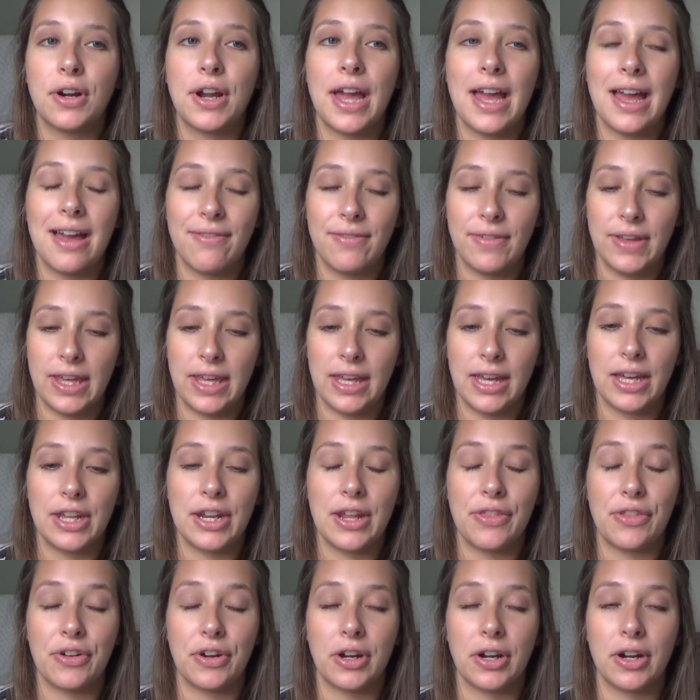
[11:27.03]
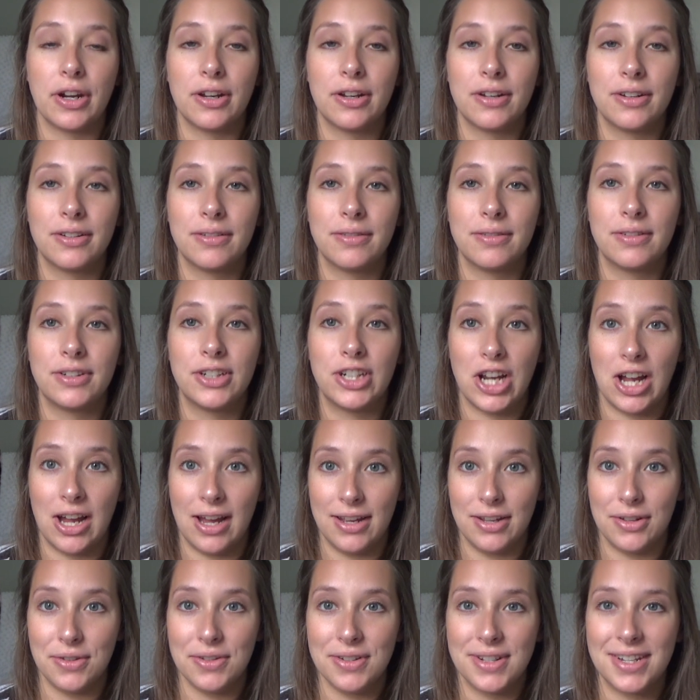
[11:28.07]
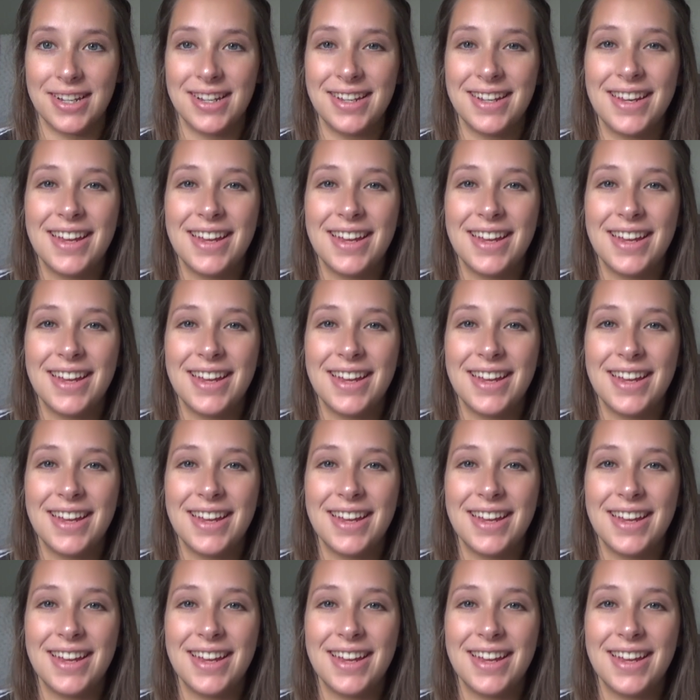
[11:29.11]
having another child.